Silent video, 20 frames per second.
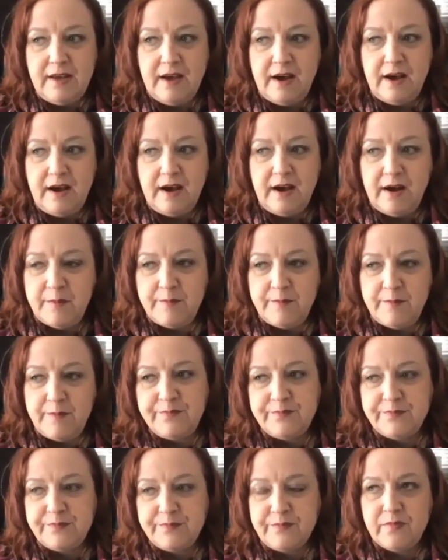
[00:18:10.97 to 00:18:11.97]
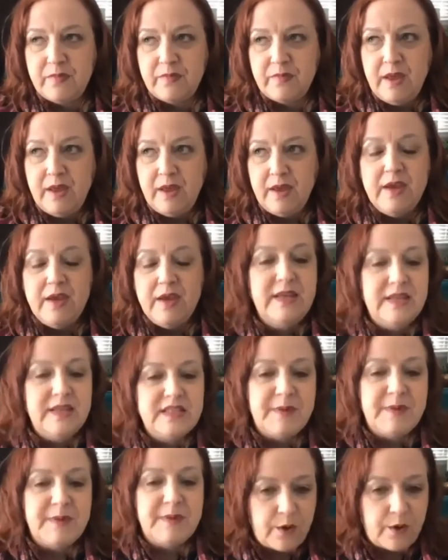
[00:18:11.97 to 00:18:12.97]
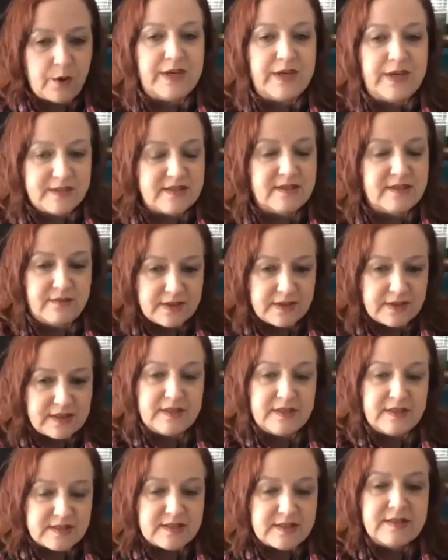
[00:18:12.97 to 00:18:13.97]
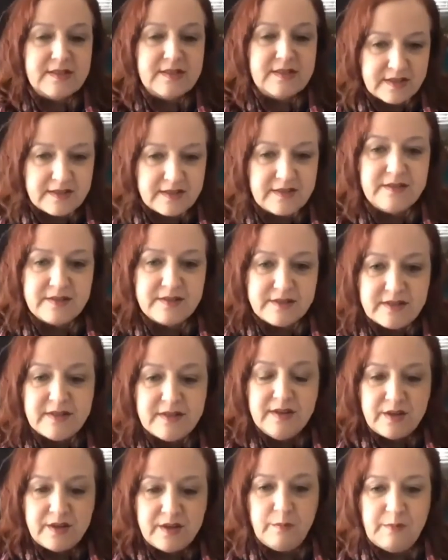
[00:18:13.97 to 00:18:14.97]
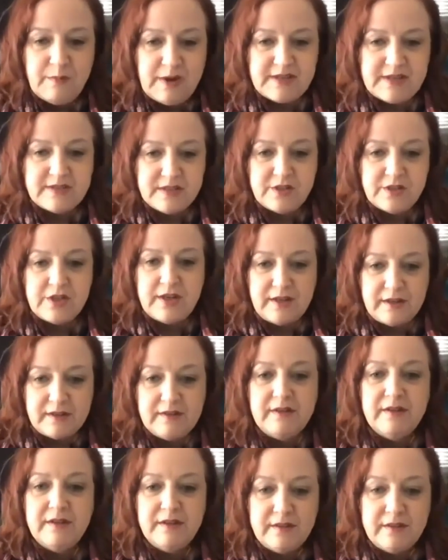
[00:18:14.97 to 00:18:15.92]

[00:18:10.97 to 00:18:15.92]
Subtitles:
it needs to be cohesive and consistent, your messaging,